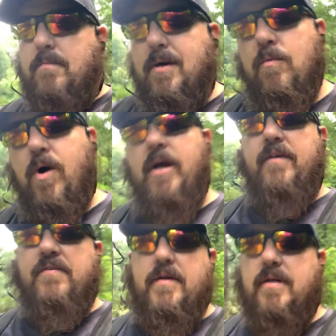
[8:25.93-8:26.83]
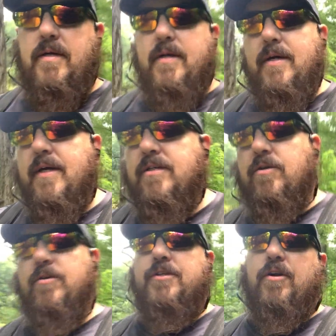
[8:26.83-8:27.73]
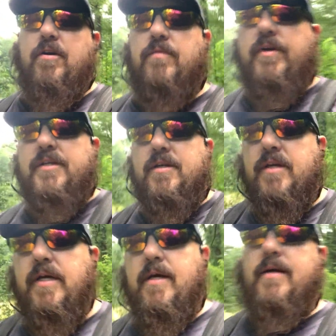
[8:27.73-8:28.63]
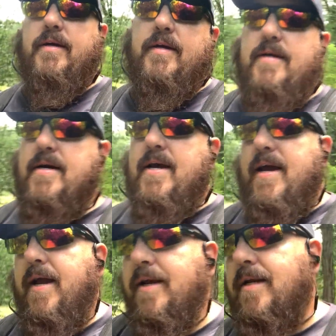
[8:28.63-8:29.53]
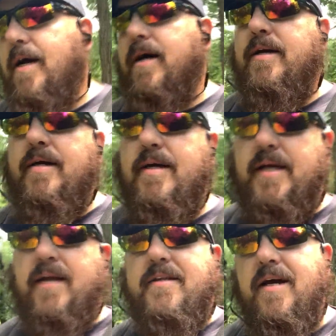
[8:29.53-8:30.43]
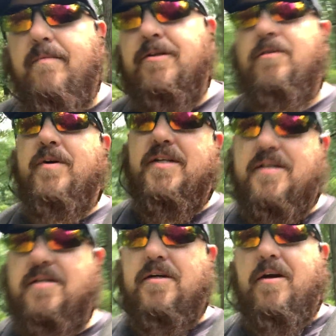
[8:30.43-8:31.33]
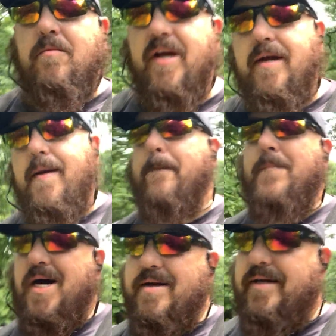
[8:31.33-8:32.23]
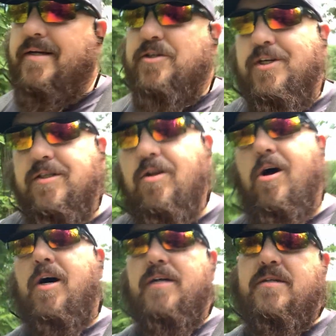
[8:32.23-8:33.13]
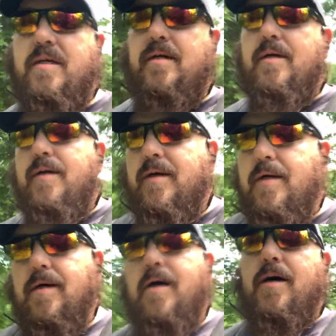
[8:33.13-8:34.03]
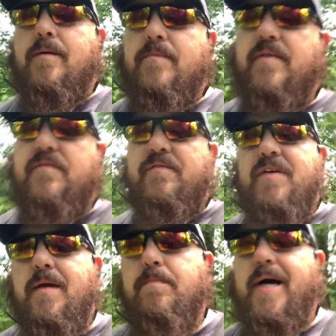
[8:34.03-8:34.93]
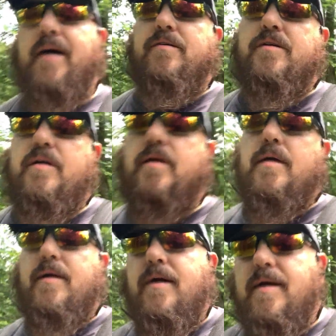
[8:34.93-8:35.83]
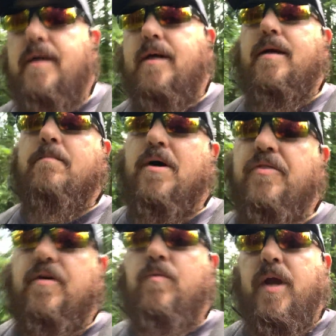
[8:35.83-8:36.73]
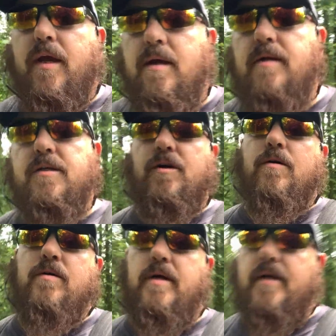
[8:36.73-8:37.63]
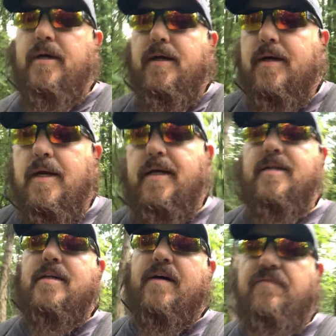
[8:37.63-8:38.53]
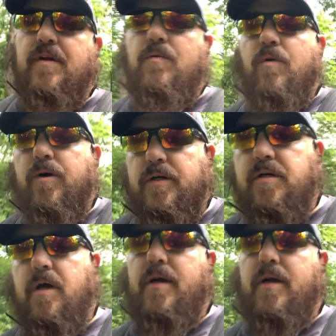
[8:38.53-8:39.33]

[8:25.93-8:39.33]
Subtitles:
My wife has only started recently, and can't tell you how much she weighs because she'll kill me, but she's lost 15 pounds in a month and a week. So it definitely works.